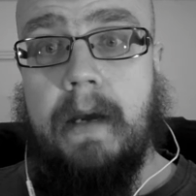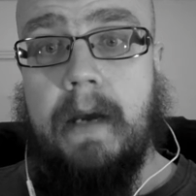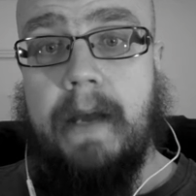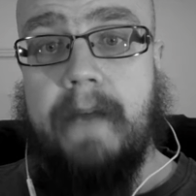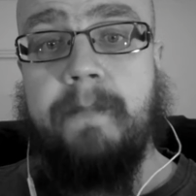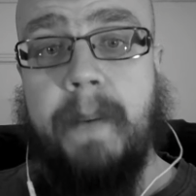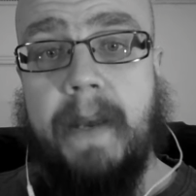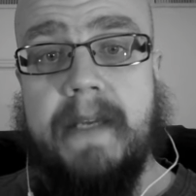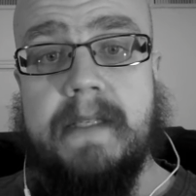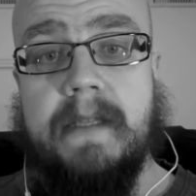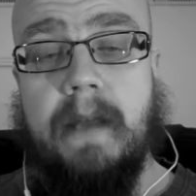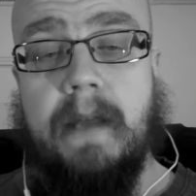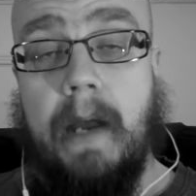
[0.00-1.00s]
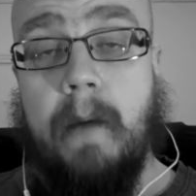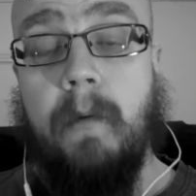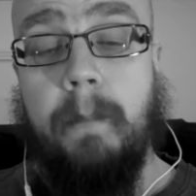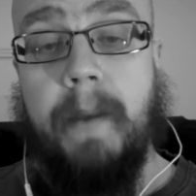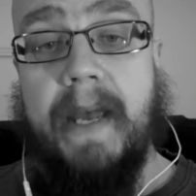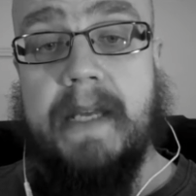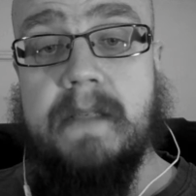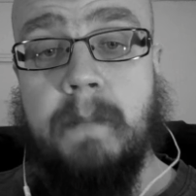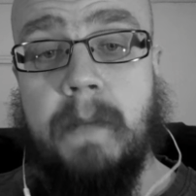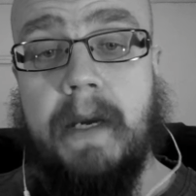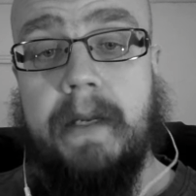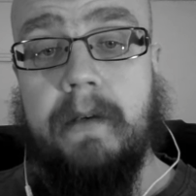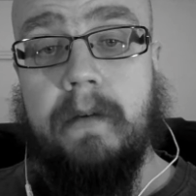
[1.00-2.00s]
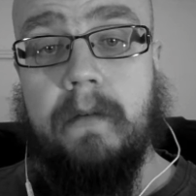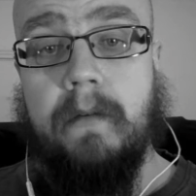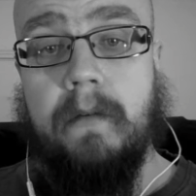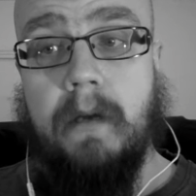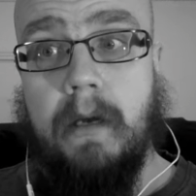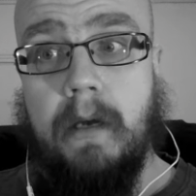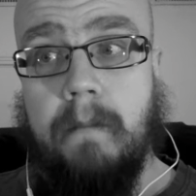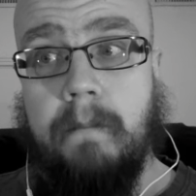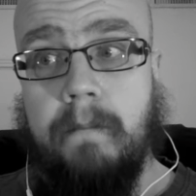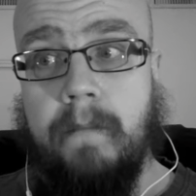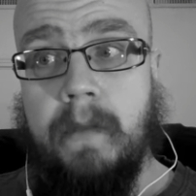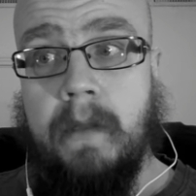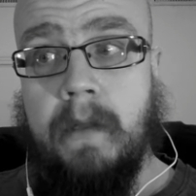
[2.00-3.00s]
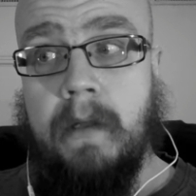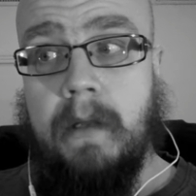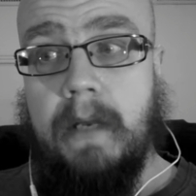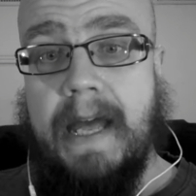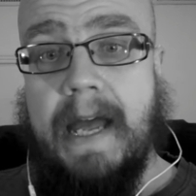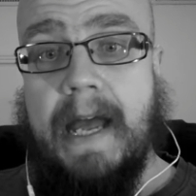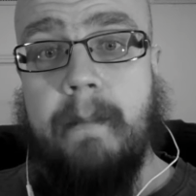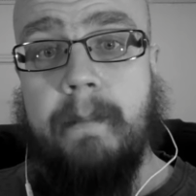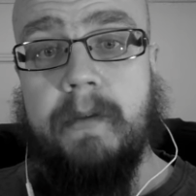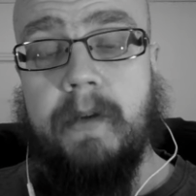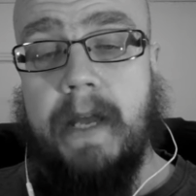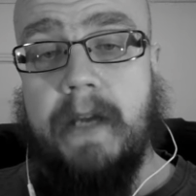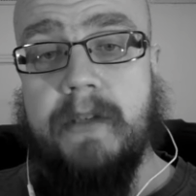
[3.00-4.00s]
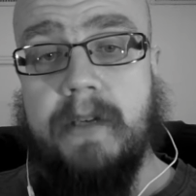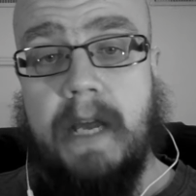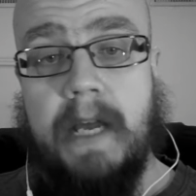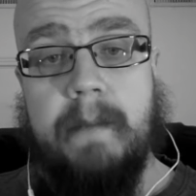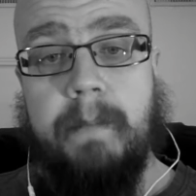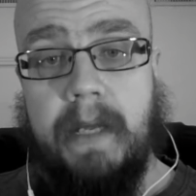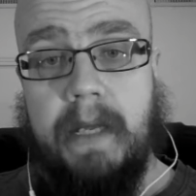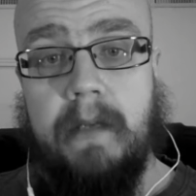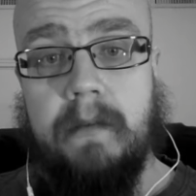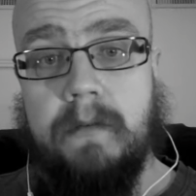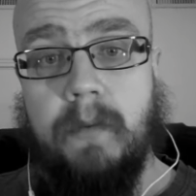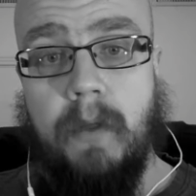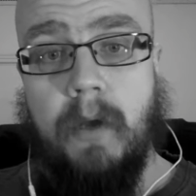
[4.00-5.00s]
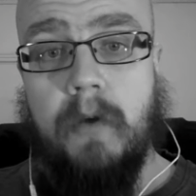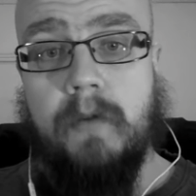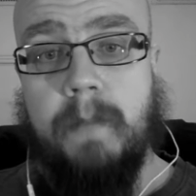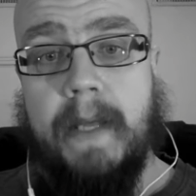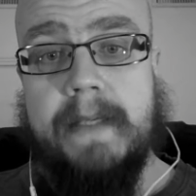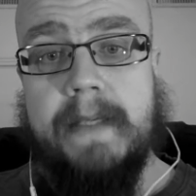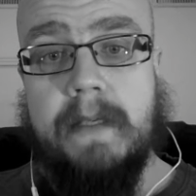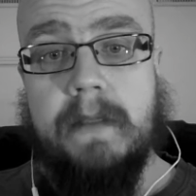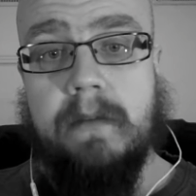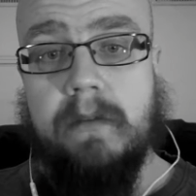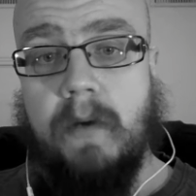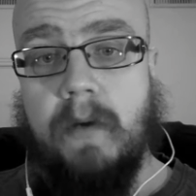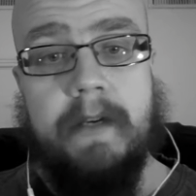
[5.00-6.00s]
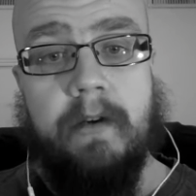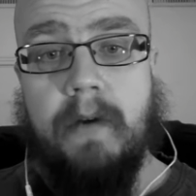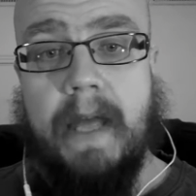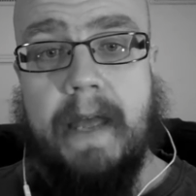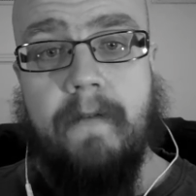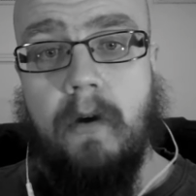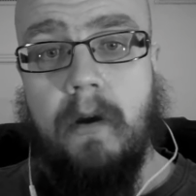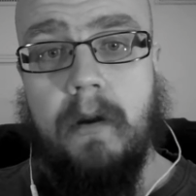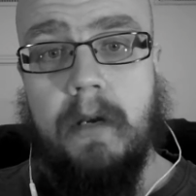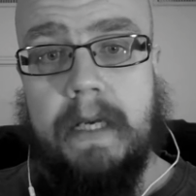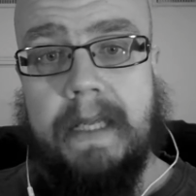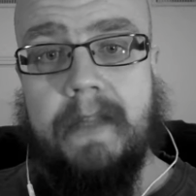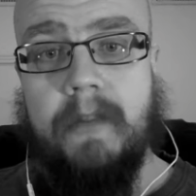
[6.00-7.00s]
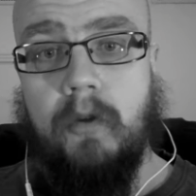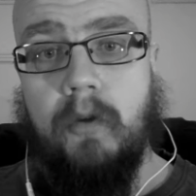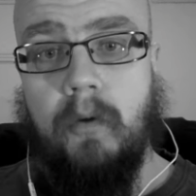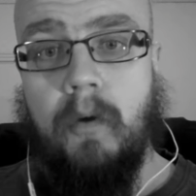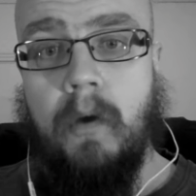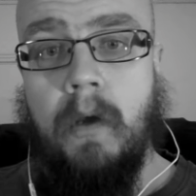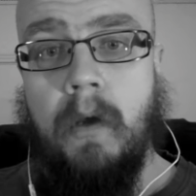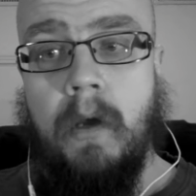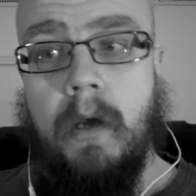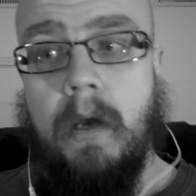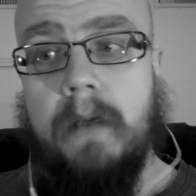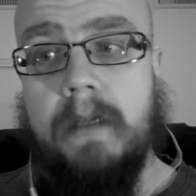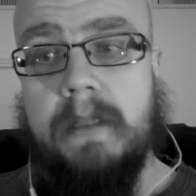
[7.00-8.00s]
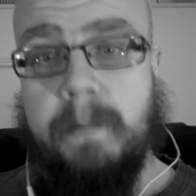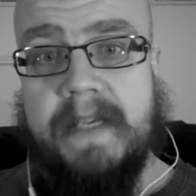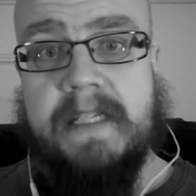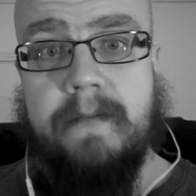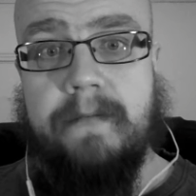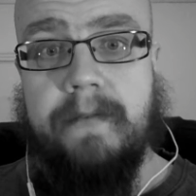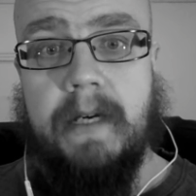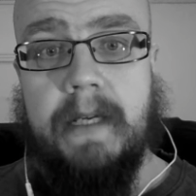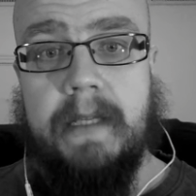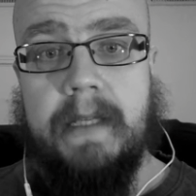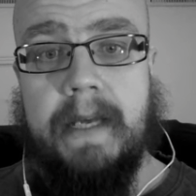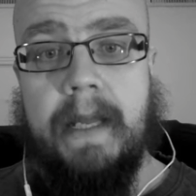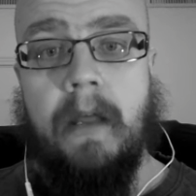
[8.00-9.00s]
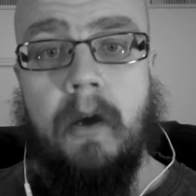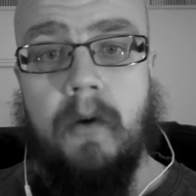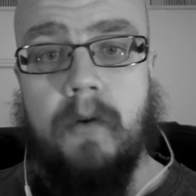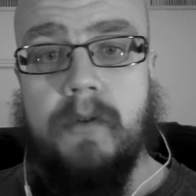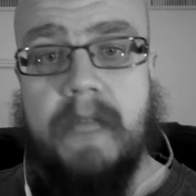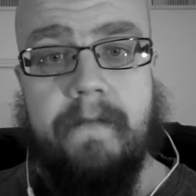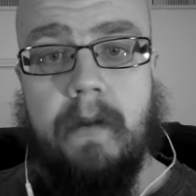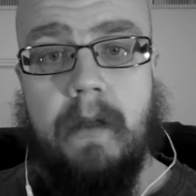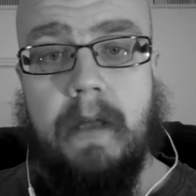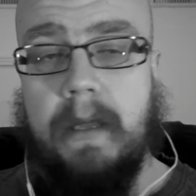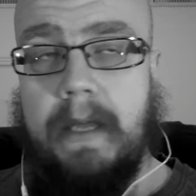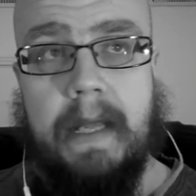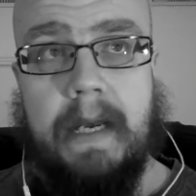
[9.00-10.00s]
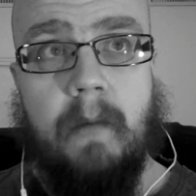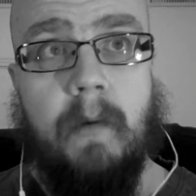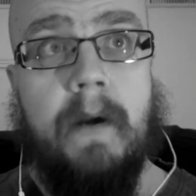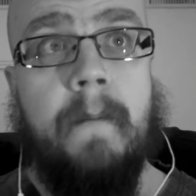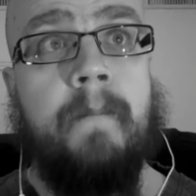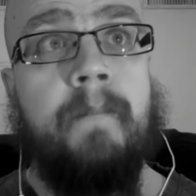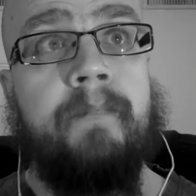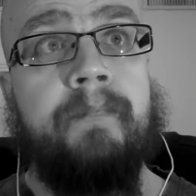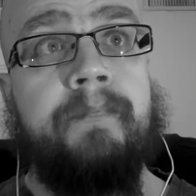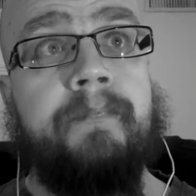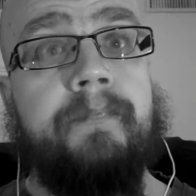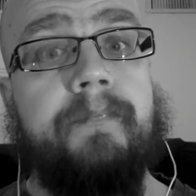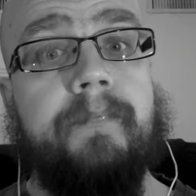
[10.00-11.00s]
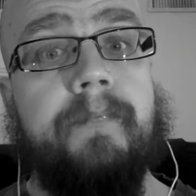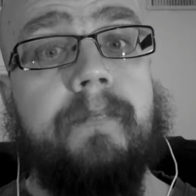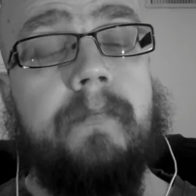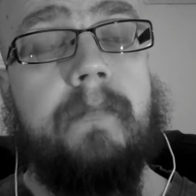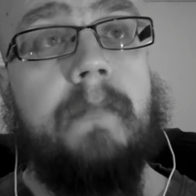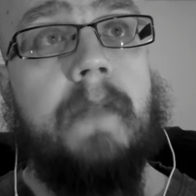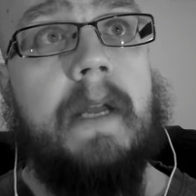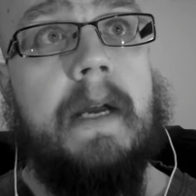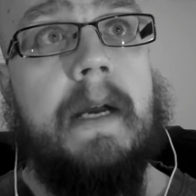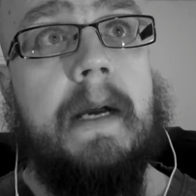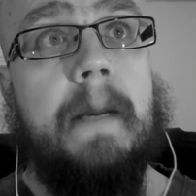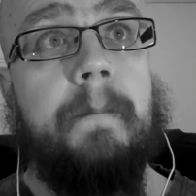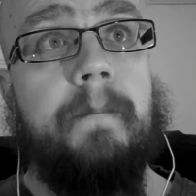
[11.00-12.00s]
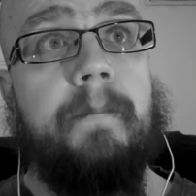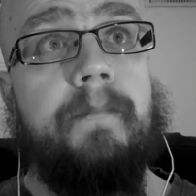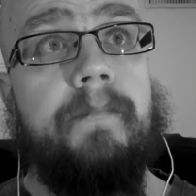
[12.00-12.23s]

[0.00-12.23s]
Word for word: I've paste, I will paste my uh, lab connection IP to those places, so I don't ever need to specify the L host anywhere. Um,